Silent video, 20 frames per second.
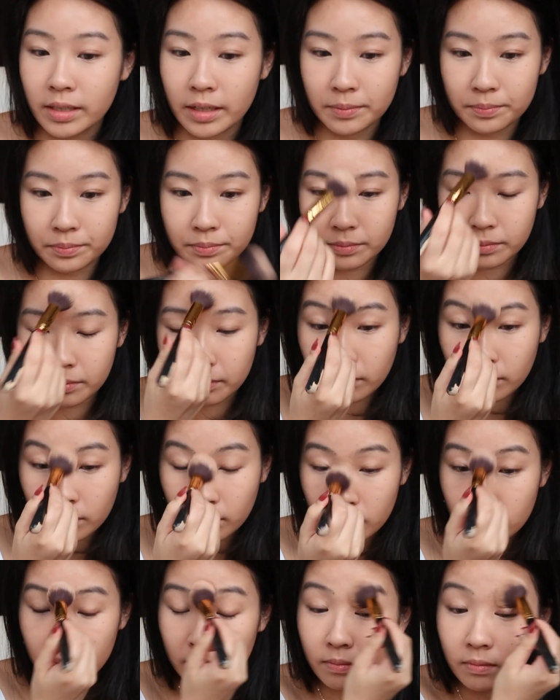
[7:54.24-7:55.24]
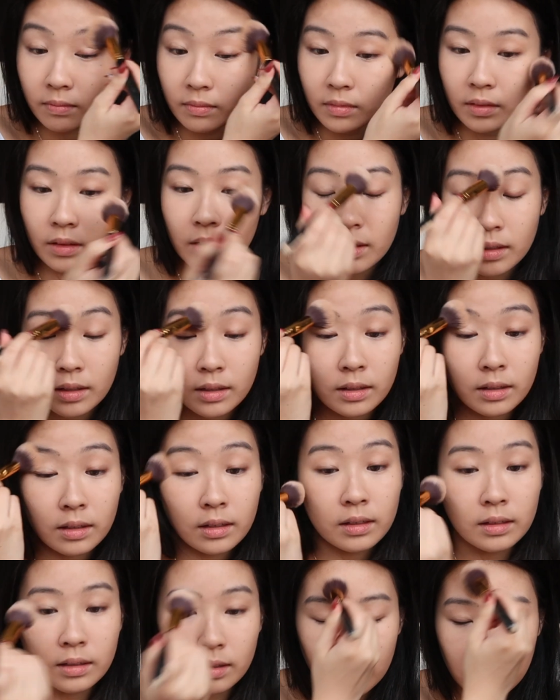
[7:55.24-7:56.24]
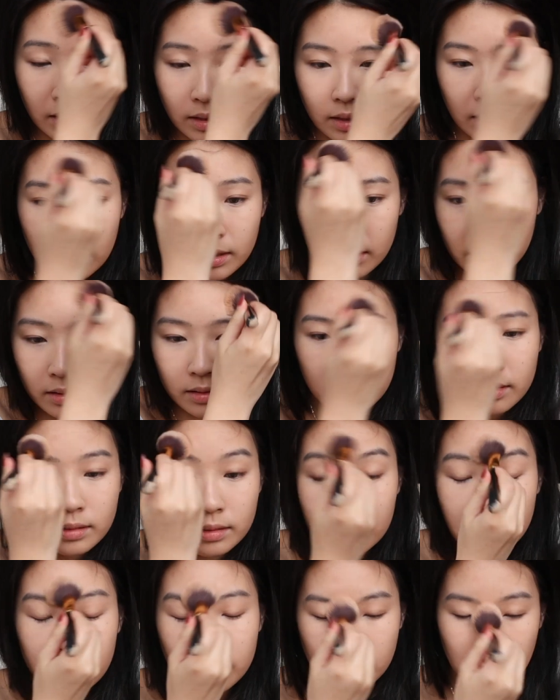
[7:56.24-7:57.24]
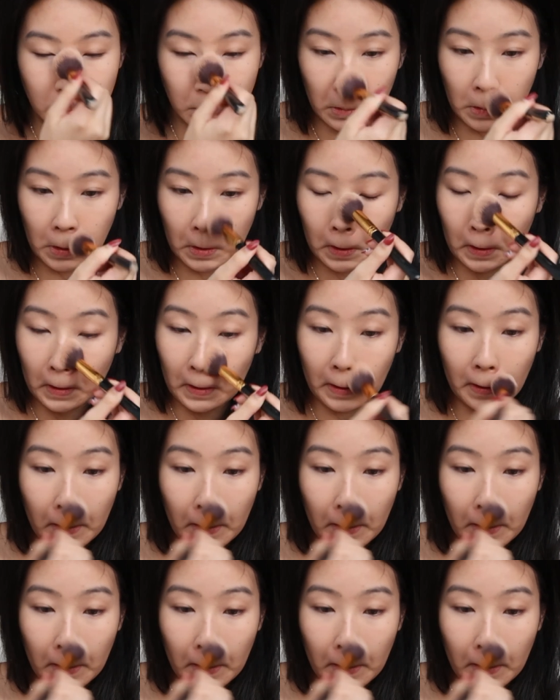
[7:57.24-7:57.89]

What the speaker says: either, and it's just perfect. I really like it.